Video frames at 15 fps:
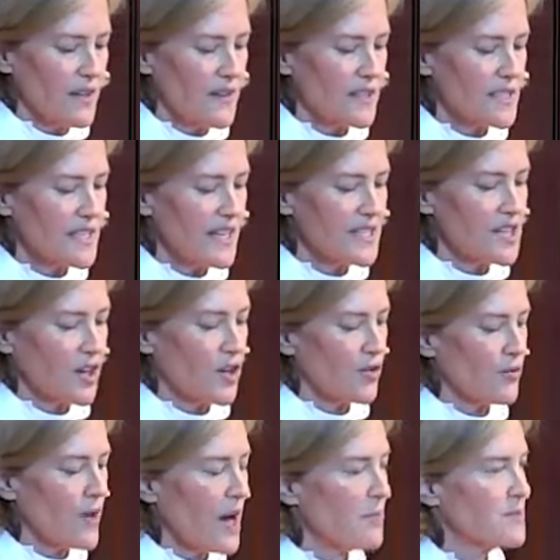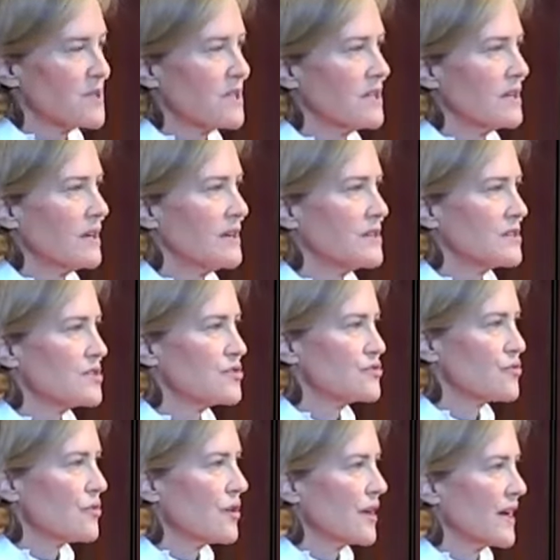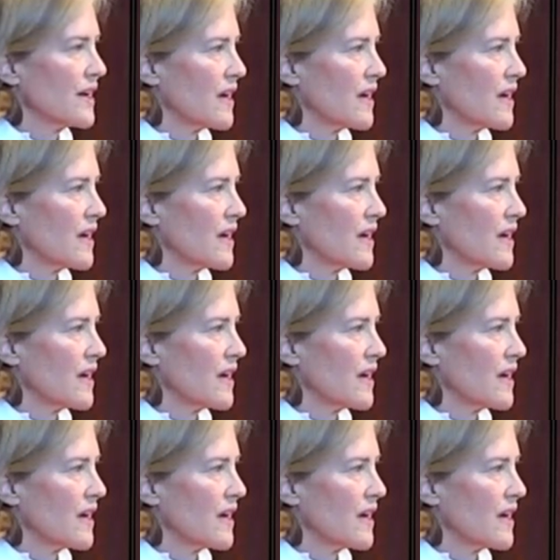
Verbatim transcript: that seek to corrupt and destroy